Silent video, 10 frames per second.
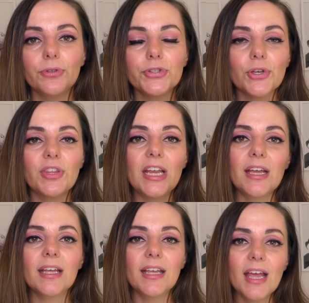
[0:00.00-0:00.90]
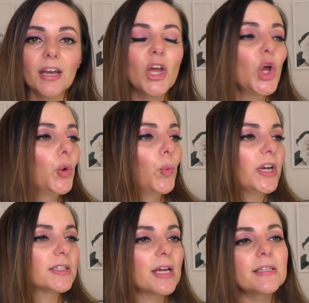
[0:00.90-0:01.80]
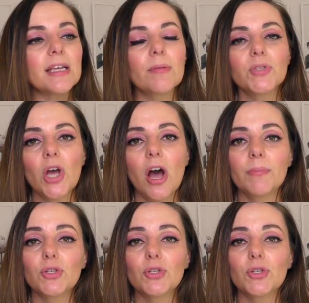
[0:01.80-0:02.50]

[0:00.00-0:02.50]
So then again, when it does come time